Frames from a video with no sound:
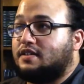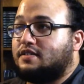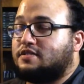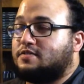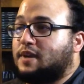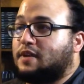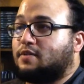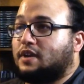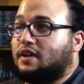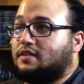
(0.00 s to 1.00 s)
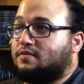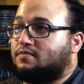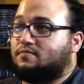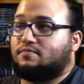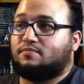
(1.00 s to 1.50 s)
This is back when I
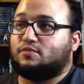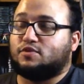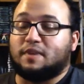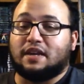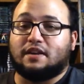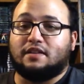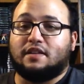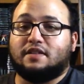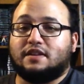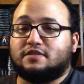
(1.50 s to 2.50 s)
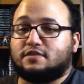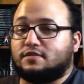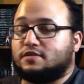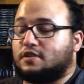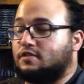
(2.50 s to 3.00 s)
was making a lot less
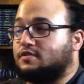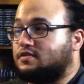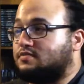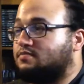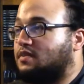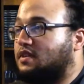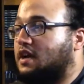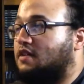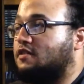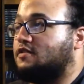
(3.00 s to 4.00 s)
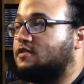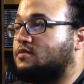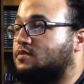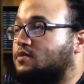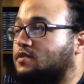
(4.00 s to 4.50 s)
too, so it was a lot
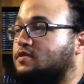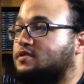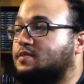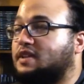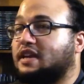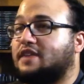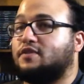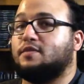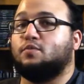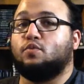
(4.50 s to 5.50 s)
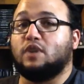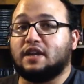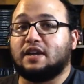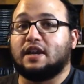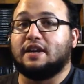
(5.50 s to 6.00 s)
harder. Where it would just be like every
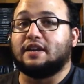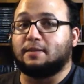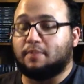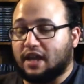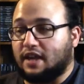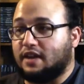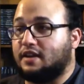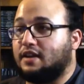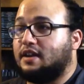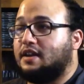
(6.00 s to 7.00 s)
week I'd get paid,